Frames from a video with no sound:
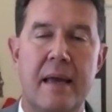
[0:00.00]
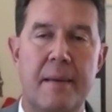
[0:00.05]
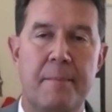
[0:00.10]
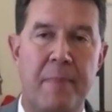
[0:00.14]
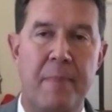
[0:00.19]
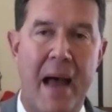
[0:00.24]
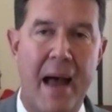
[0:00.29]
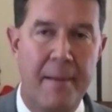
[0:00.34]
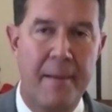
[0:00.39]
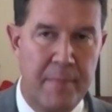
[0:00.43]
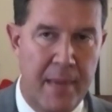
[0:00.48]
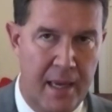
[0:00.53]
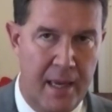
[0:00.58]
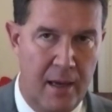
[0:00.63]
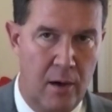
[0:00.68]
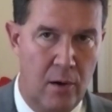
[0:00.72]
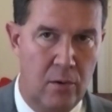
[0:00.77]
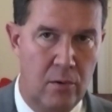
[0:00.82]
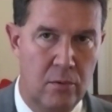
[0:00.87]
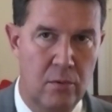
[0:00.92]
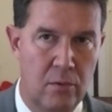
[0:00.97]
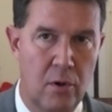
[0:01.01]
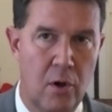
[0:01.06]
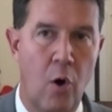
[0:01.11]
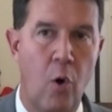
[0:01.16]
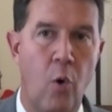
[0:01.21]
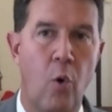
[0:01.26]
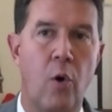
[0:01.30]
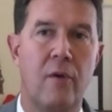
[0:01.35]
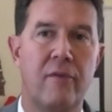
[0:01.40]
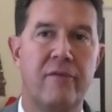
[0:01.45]
by mail
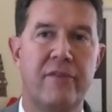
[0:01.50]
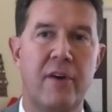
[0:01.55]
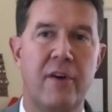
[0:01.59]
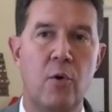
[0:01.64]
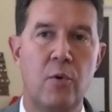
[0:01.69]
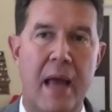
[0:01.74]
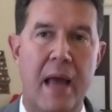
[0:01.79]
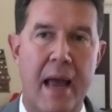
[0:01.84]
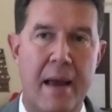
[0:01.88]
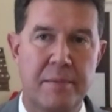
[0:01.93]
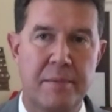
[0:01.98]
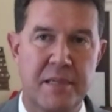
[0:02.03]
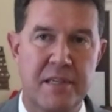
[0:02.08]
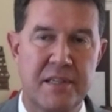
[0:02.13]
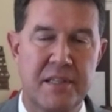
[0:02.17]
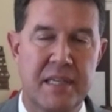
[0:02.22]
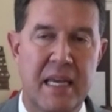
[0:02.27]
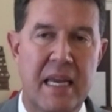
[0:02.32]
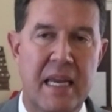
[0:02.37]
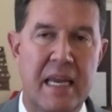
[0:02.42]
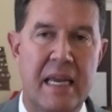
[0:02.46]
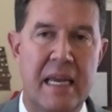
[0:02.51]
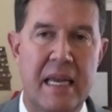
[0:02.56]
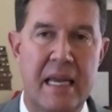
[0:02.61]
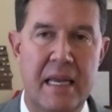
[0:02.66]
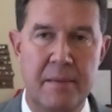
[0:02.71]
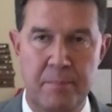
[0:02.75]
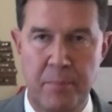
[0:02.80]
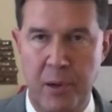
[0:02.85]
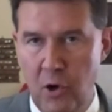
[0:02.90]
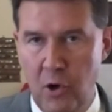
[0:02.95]
or vote absentee
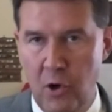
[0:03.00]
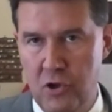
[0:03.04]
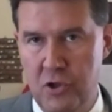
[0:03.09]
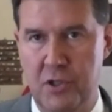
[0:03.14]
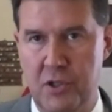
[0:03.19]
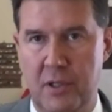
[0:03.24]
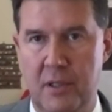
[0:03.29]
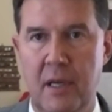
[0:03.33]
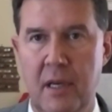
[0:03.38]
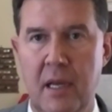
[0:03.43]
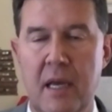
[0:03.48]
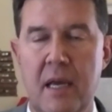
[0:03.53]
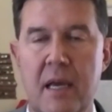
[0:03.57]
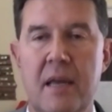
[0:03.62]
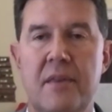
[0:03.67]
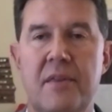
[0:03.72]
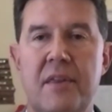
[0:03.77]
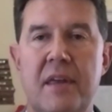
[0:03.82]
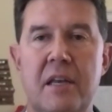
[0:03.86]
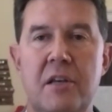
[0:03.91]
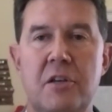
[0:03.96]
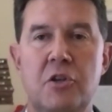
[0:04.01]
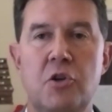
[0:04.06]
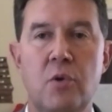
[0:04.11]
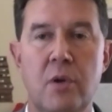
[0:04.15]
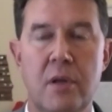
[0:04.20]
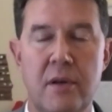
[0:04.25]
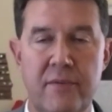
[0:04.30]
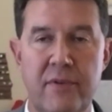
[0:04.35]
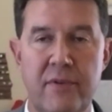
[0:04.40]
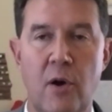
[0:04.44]
in person, then you
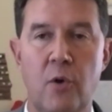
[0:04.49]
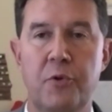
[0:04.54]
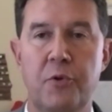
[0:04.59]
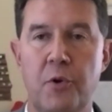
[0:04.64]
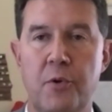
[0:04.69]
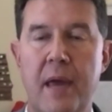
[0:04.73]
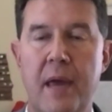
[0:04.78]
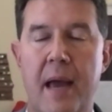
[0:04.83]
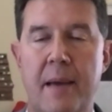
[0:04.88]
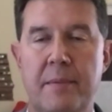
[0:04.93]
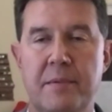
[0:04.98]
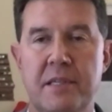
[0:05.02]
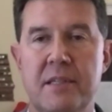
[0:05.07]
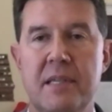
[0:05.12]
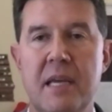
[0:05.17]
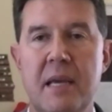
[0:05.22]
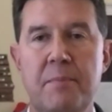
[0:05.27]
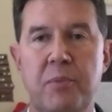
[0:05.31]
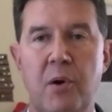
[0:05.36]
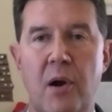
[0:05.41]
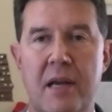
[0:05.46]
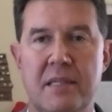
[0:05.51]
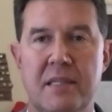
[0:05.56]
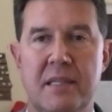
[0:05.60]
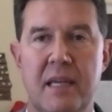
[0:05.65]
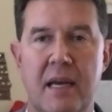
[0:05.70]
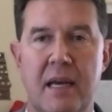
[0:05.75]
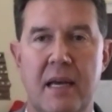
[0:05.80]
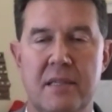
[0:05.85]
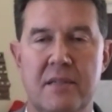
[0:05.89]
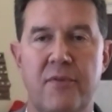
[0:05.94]
can vote through the absentee
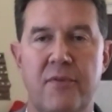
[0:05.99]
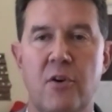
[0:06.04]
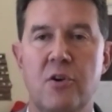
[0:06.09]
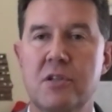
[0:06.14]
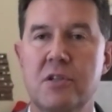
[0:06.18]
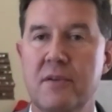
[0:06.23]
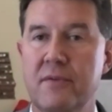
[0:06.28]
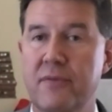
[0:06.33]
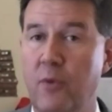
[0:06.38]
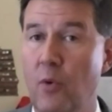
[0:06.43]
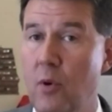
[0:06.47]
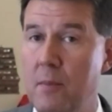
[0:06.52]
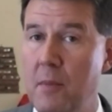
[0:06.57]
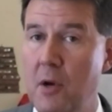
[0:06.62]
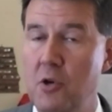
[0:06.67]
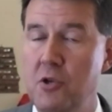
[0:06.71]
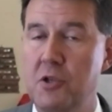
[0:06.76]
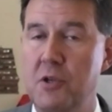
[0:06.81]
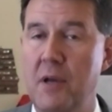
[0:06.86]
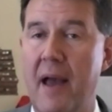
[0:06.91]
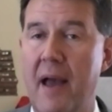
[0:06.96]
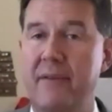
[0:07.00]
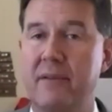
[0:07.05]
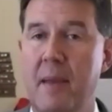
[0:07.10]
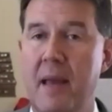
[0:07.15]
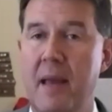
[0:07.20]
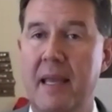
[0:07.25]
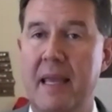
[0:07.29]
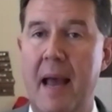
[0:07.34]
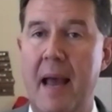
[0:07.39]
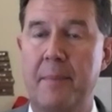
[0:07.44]
process. First and foremost, you have to
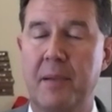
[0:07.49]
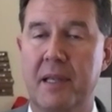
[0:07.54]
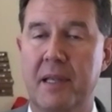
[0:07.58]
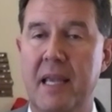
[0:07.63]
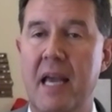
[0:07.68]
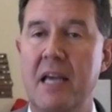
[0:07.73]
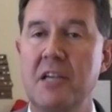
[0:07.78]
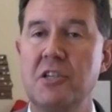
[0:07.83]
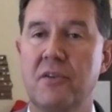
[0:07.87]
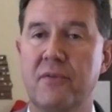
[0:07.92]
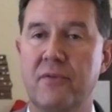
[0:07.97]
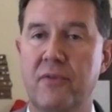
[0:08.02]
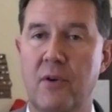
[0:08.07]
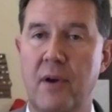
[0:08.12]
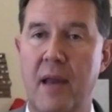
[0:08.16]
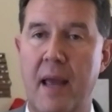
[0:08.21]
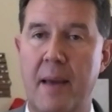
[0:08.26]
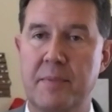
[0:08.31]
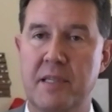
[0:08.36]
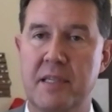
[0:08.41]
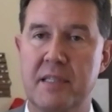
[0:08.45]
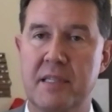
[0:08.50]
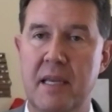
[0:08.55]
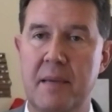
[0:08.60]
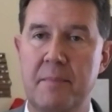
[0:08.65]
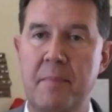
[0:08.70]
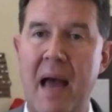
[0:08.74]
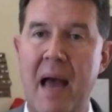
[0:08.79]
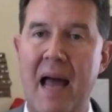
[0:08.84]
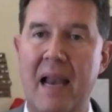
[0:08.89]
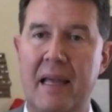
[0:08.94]
make the application for an
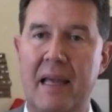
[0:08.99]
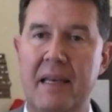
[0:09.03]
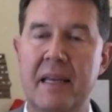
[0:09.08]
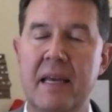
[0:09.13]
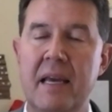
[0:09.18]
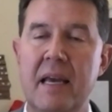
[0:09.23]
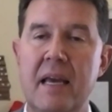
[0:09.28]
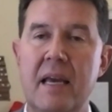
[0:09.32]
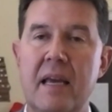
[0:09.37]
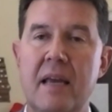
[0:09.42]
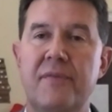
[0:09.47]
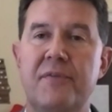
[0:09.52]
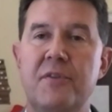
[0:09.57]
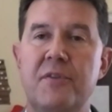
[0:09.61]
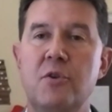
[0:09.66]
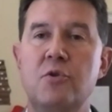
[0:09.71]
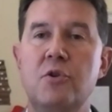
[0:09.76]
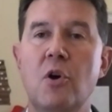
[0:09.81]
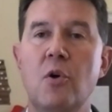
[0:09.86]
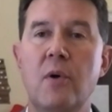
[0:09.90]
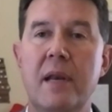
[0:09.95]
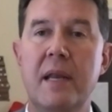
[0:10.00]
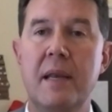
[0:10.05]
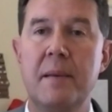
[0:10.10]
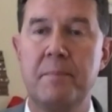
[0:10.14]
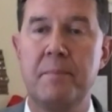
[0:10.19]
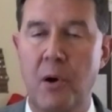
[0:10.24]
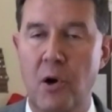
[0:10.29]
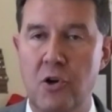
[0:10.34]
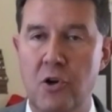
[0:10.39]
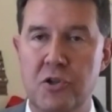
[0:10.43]
absentee ballot. If you do it
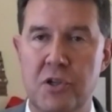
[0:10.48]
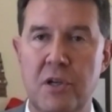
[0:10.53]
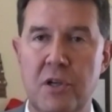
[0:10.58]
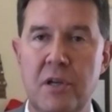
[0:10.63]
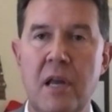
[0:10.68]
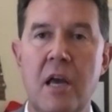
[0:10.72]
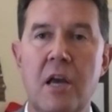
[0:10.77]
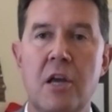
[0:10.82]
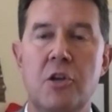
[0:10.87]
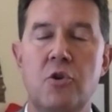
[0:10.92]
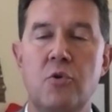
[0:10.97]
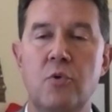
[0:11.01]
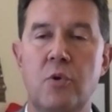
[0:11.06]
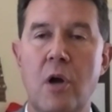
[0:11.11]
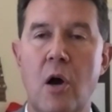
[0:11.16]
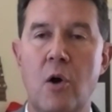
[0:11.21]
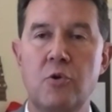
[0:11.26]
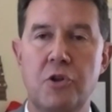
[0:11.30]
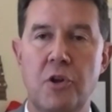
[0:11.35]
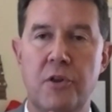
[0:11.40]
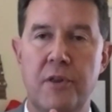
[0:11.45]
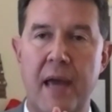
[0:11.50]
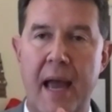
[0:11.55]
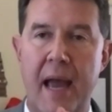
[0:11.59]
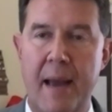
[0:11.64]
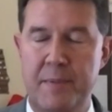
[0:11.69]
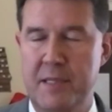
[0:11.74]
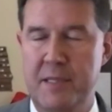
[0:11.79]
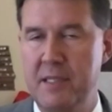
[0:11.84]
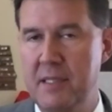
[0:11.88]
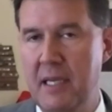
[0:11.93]
in person, you go to the
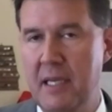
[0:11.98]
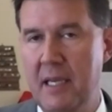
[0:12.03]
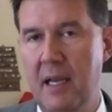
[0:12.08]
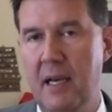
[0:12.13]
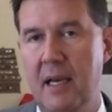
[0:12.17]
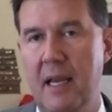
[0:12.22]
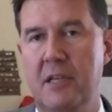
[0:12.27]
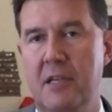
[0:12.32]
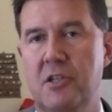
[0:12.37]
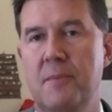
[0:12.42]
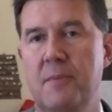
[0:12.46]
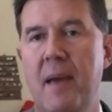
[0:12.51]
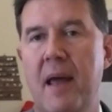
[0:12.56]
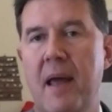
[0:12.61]
absentee election